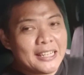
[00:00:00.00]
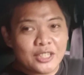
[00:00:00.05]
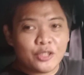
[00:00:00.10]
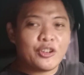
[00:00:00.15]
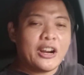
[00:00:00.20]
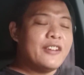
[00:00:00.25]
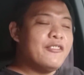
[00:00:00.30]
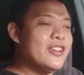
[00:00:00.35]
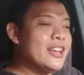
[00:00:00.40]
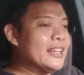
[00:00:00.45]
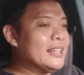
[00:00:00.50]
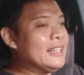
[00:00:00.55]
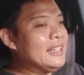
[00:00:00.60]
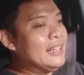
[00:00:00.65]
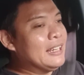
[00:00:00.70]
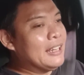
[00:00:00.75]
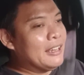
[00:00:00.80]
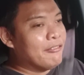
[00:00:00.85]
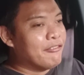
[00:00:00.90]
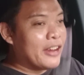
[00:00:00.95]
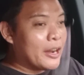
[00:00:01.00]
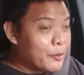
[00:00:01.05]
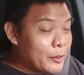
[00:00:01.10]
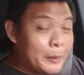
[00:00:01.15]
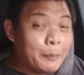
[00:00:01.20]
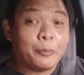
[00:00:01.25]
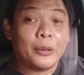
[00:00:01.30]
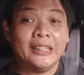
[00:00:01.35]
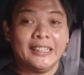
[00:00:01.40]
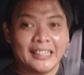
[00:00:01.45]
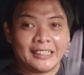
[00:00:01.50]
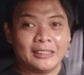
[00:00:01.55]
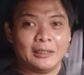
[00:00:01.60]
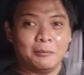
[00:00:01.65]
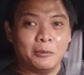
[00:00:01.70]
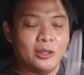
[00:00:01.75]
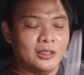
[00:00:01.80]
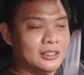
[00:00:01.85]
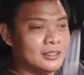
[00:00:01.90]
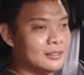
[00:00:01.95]
makes driving very
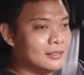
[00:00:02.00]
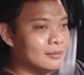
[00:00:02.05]
predictable.